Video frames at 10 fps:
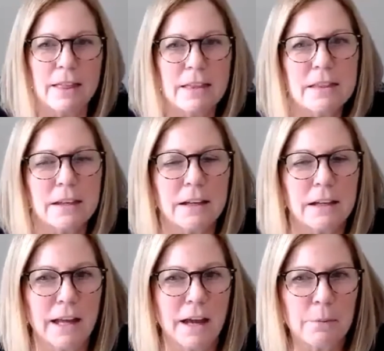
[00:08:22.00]
I think the
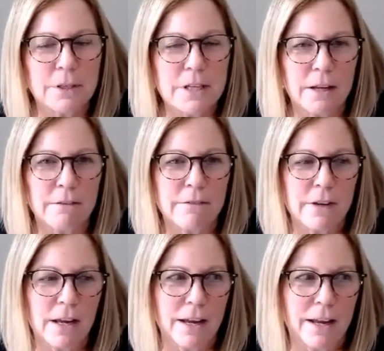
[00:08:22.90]

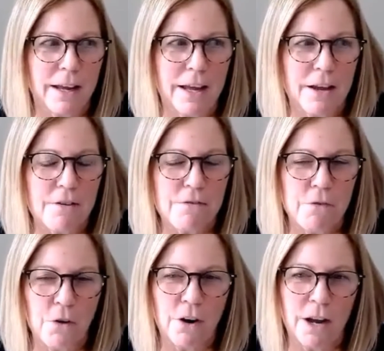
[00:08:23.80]
collaborative
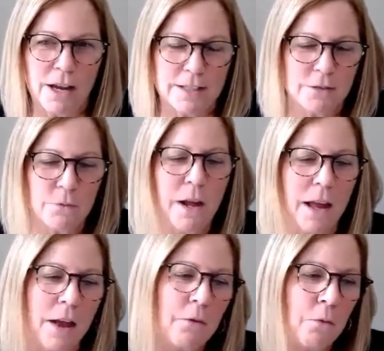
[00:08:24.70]
for us,
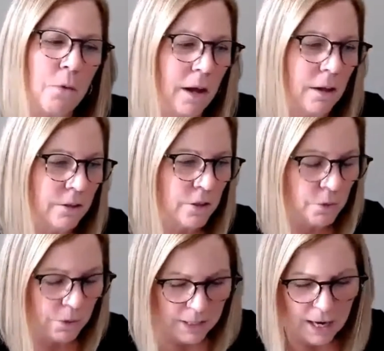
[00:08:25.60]
while
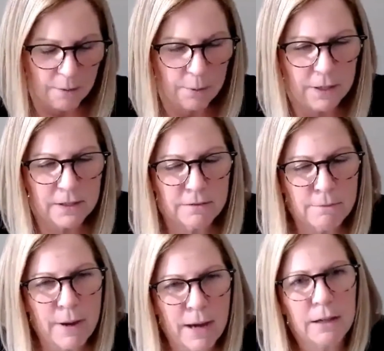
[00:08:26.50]
doing the
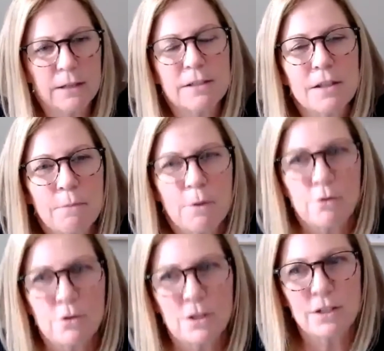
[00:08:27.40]
comprehensive model is the
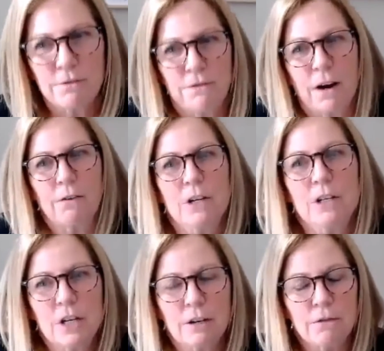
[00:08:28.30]
most
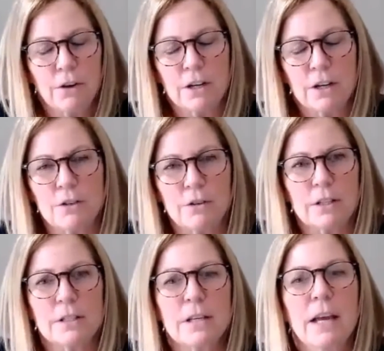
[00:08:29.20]
far-reaching for our
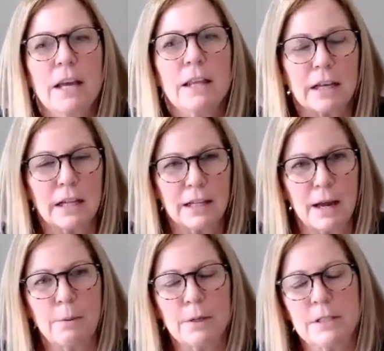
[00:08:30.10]
students, the
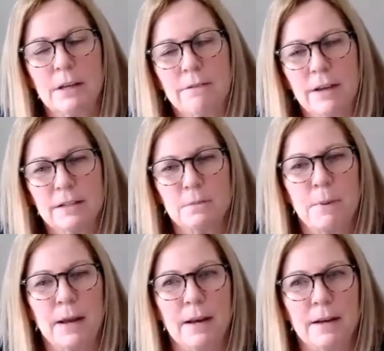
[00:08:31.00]
collaborative has
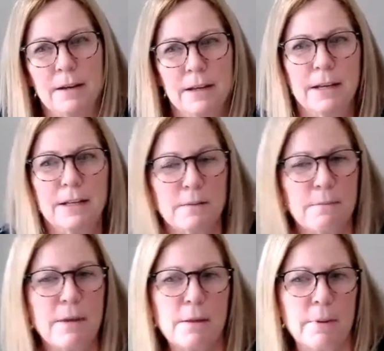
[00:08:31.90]
been, to
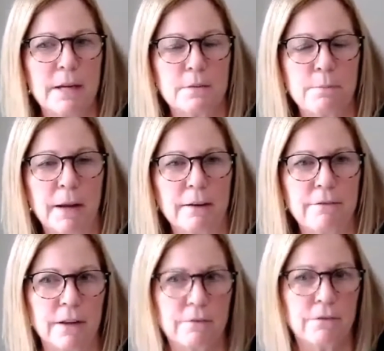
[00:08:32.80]
me, the biggest
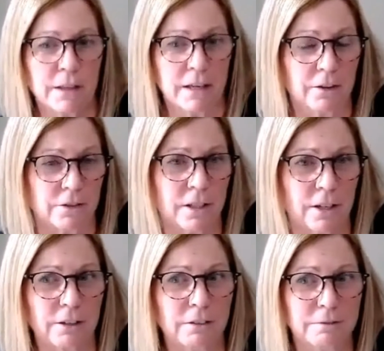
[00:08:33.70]
benefit for the
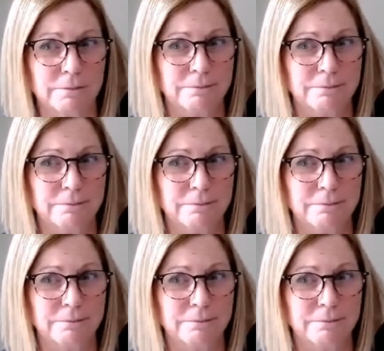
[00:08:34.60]
counselor.